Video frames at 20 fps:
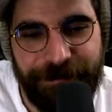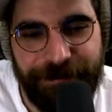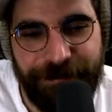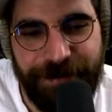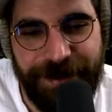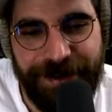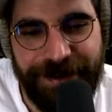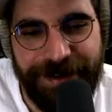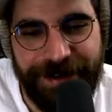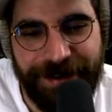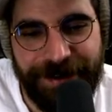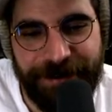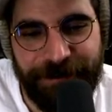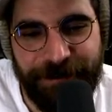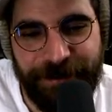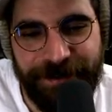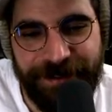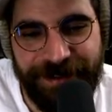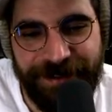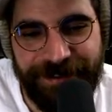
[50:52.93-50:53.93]
Main hacker
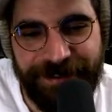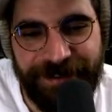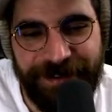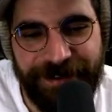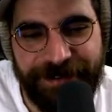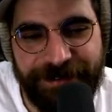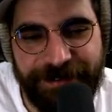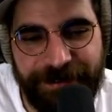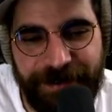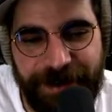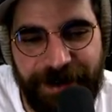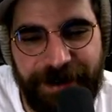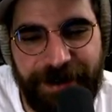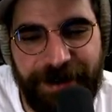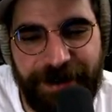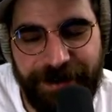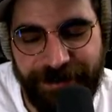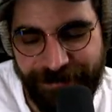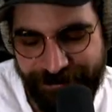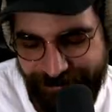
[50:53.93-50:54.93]
when they are hacked. Yeah.